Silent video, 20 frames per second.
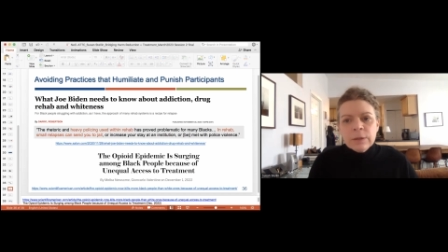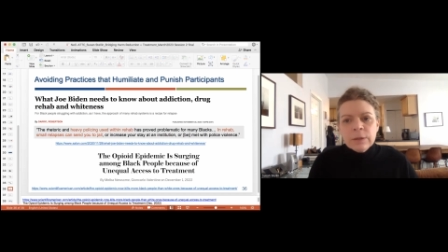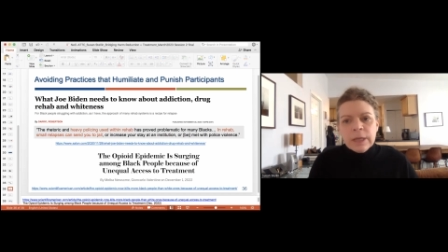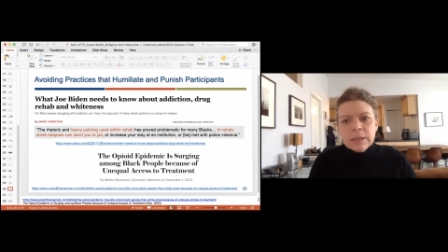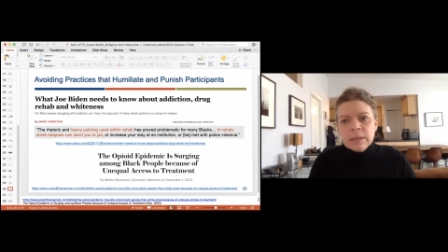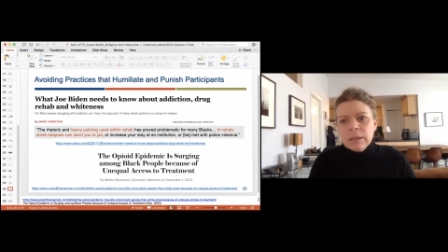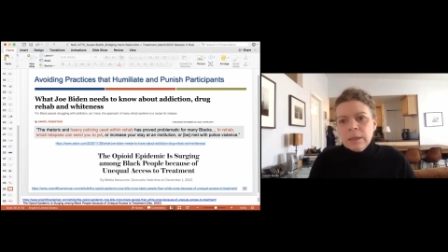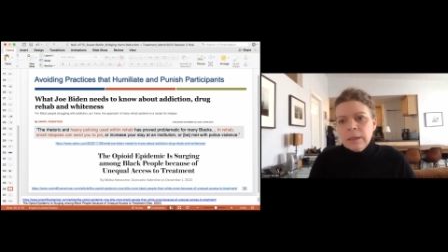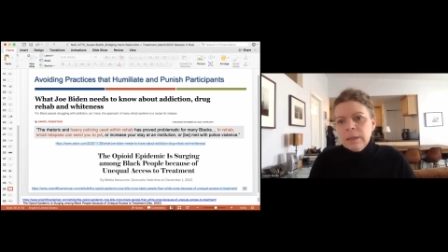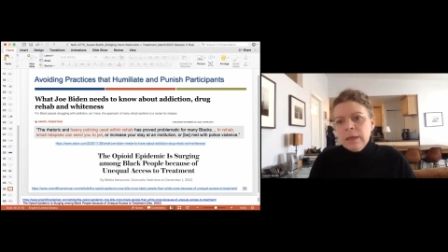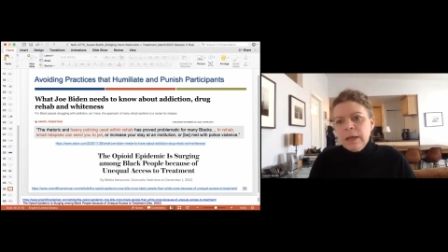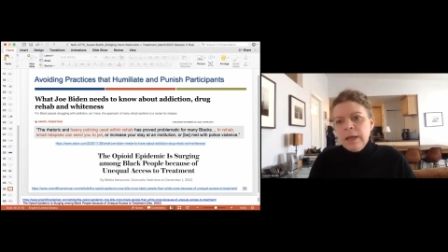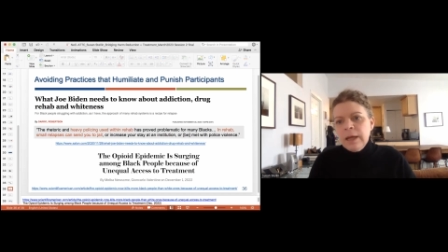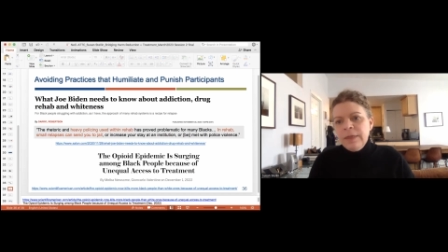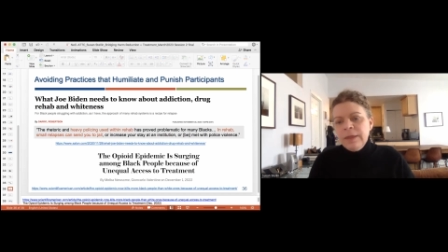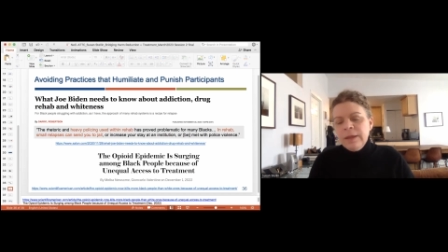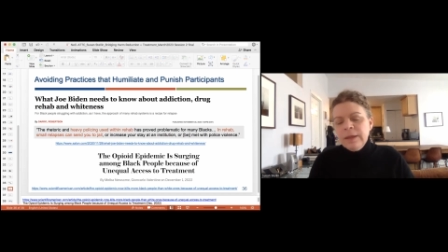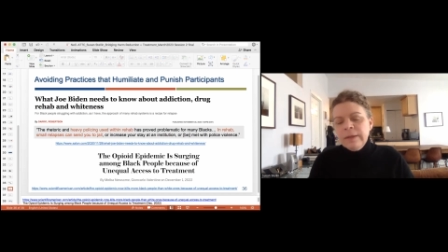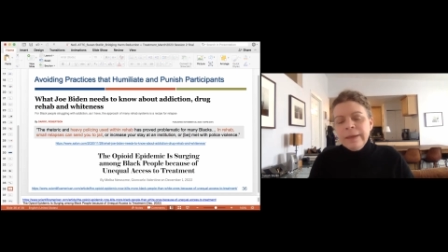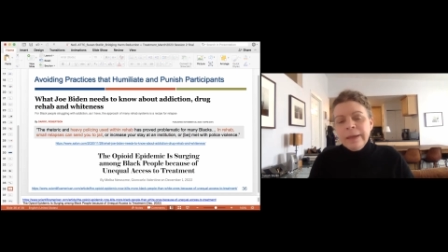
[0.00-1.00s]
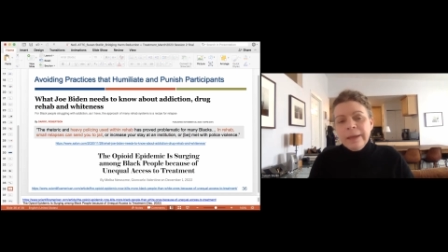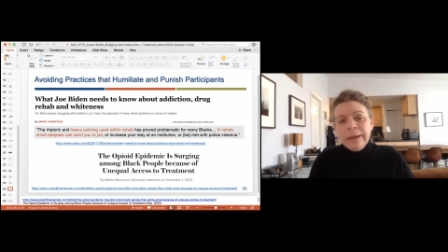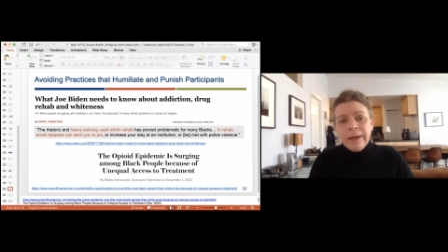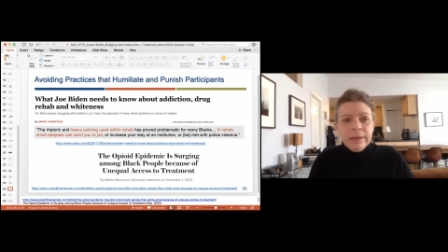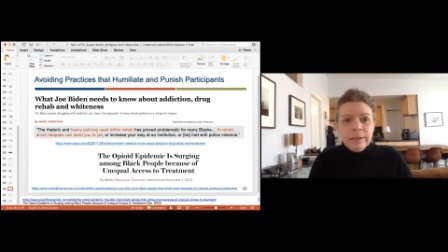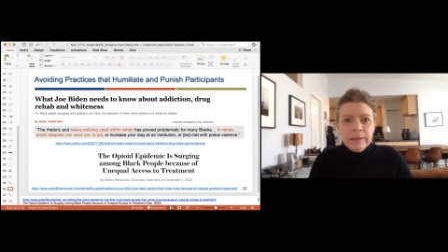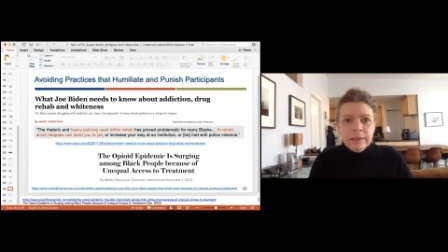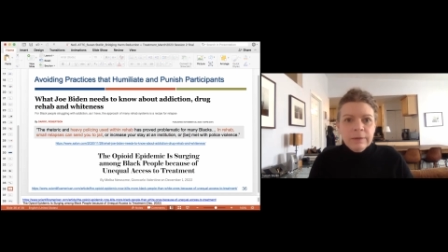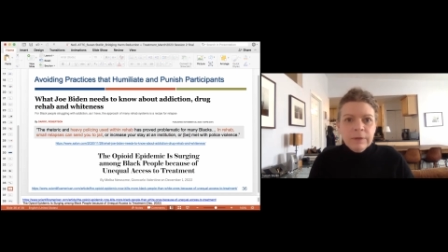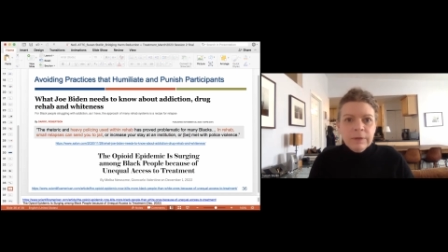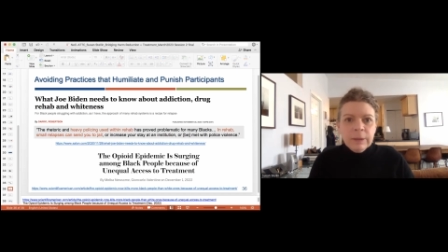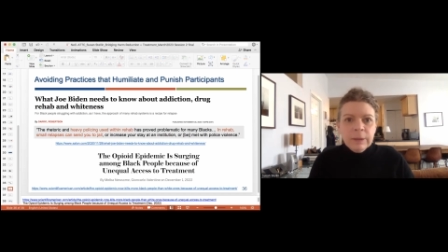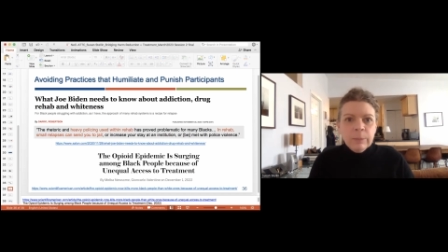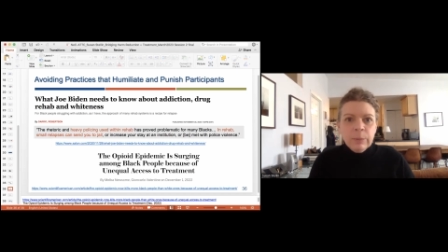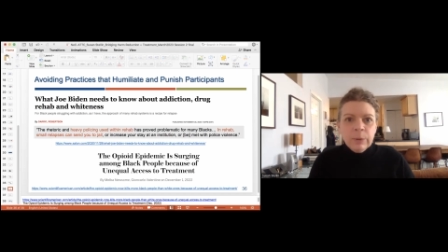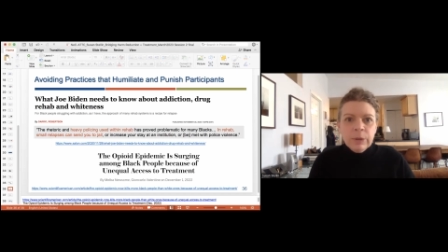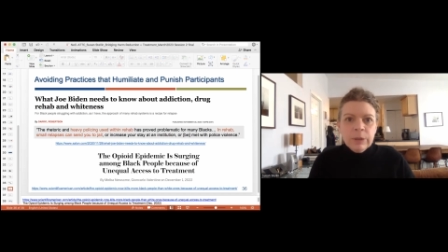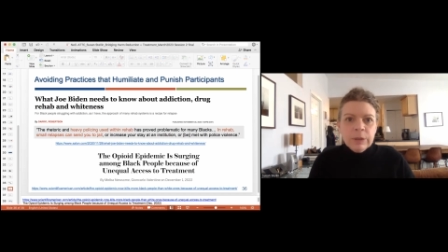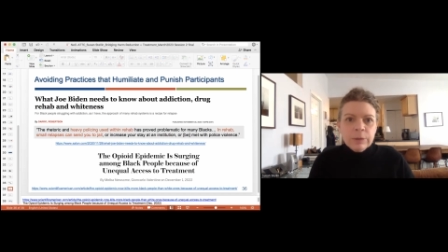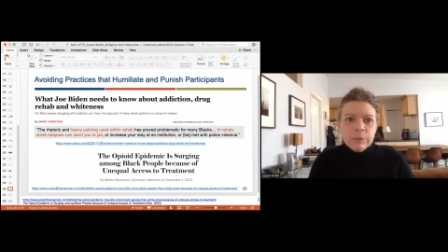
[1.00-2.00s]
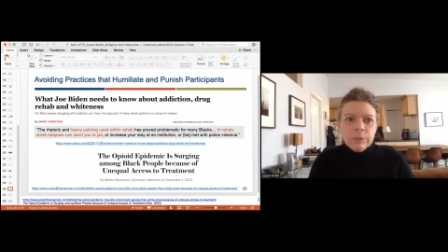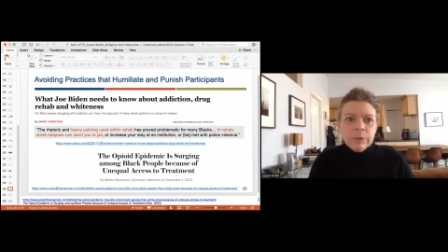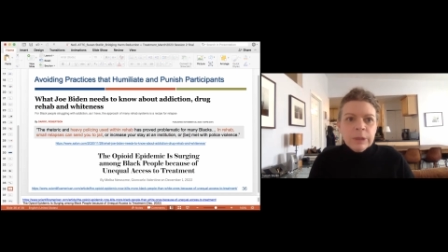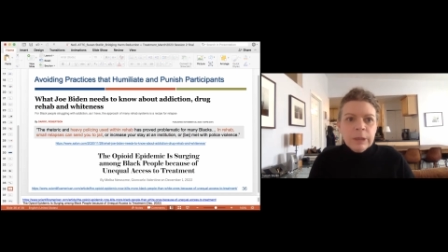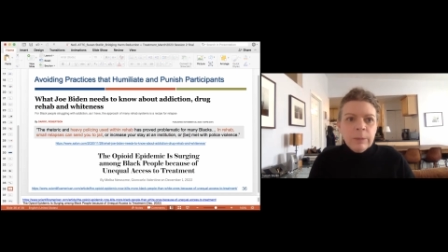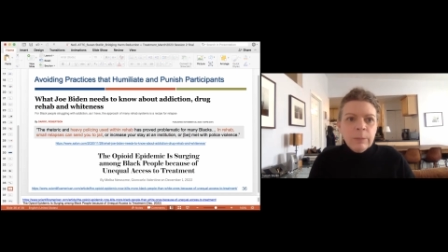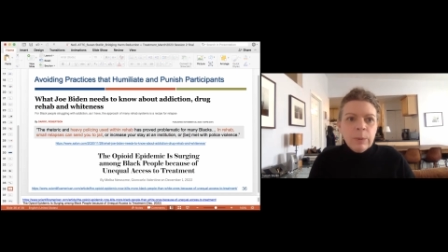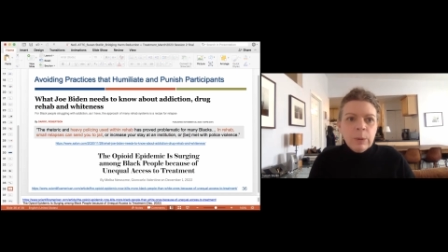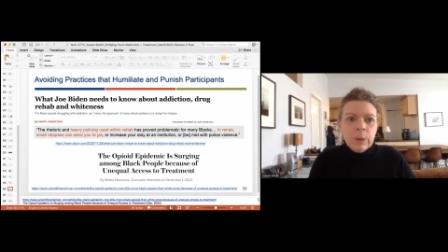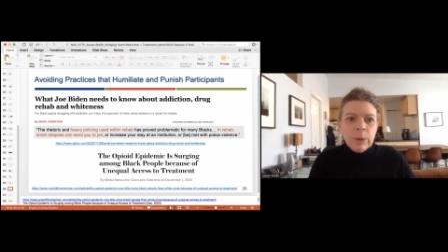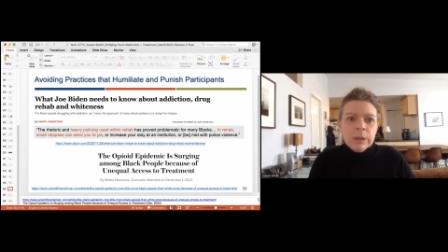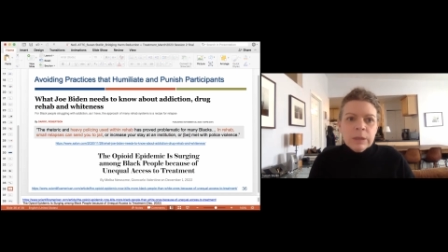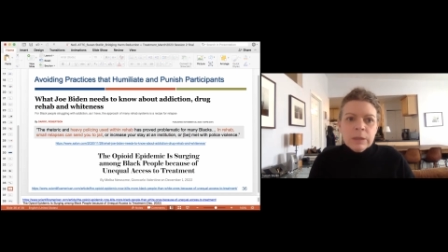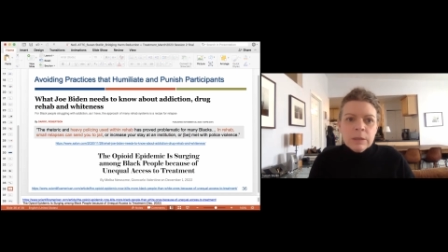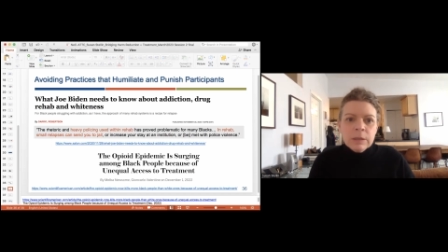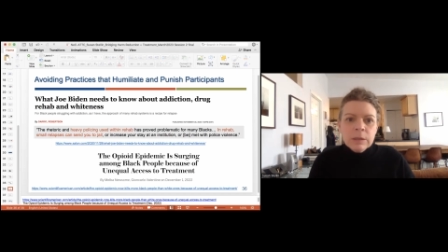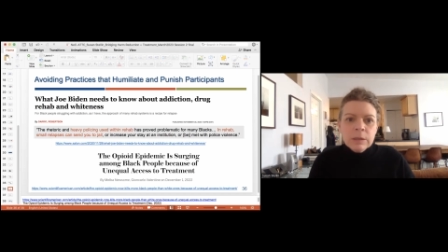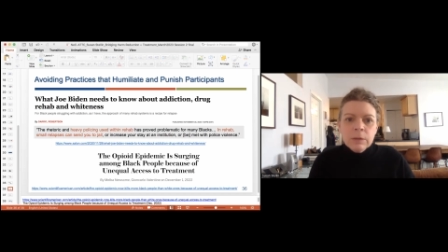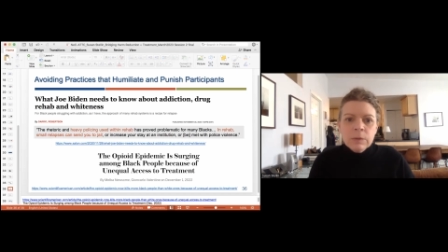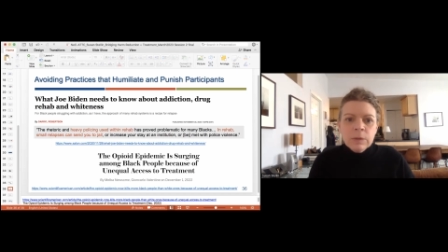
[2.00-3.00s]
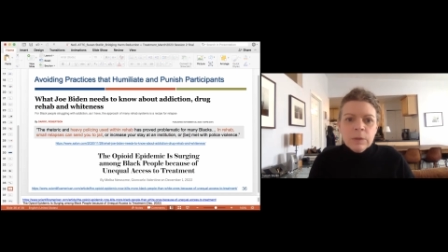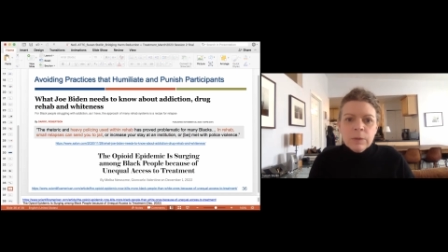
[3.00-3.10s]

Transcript: I think that idea of input is really important too.